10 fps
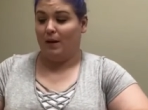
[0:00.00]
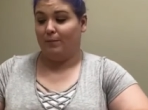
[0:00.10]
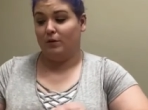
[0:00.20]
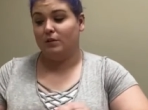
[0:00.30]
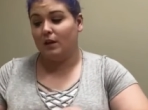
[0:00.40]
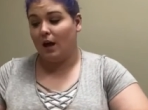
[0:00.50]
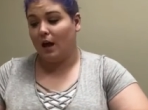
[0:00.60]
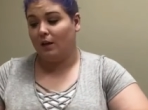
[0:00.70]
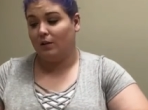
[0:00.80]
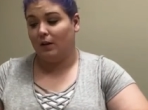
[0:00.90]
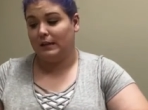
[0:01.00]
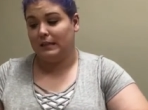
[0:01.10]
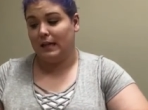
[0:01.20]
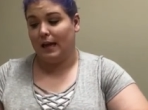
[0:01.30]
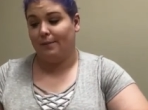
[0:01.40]
but I'm using a hot glue gun
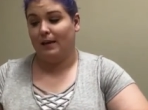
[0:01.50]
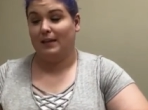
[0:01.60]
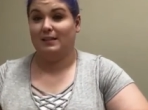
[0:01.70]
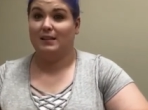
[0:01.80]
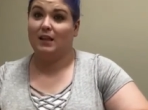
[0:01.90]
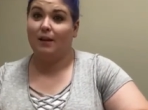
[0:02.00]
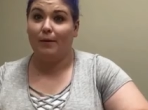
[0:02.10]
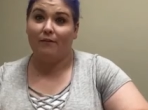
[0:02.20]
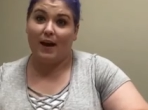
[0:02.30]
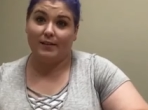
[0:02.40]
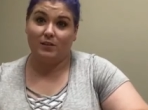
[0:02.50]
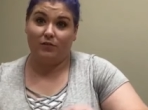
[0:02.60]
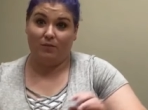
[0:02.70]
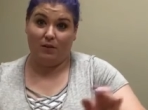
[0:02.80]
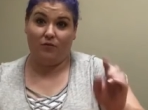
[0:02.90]
today because it's a little bit faster
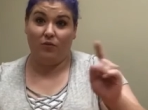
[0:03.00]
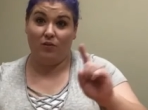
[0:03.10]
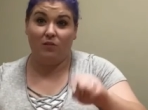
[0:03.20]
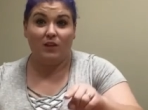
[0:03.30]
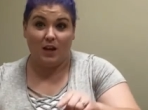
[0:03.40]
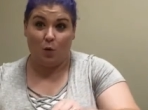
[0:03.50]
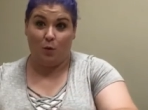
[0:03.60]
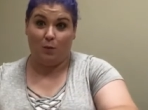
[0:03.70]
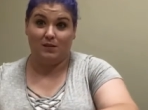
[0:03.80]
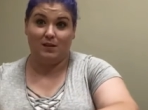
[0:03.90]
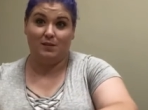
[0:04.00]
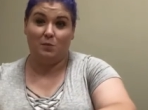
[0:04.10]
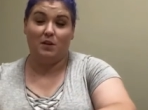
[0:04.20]
for me for the video purposes,